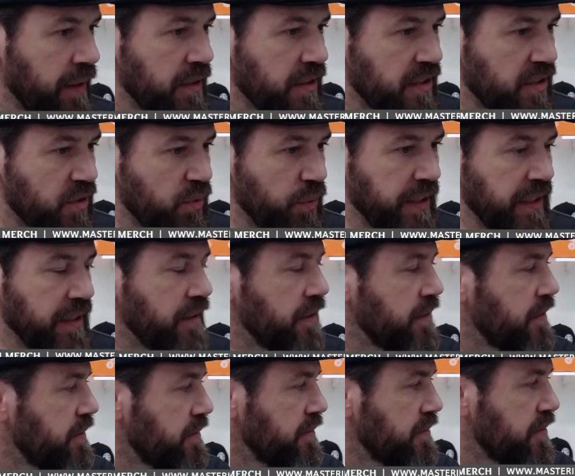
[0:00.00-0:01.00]
Sweet,
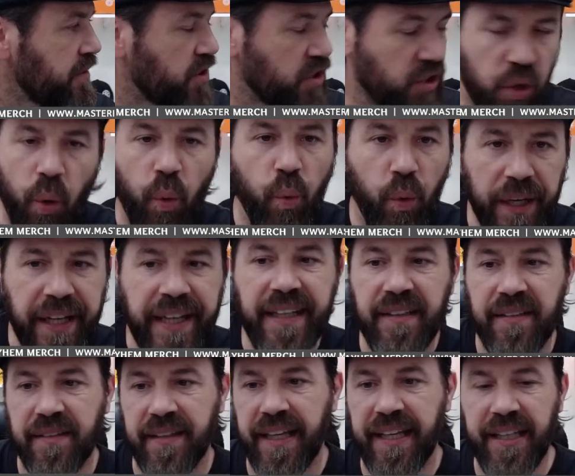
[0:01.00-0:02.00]

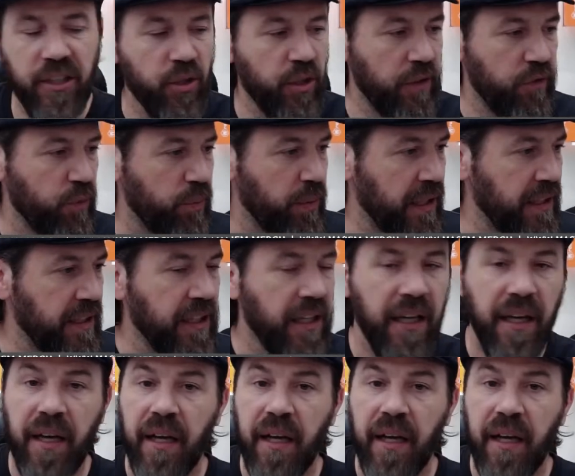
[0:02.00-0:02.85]
sweet. Thank you, everybody.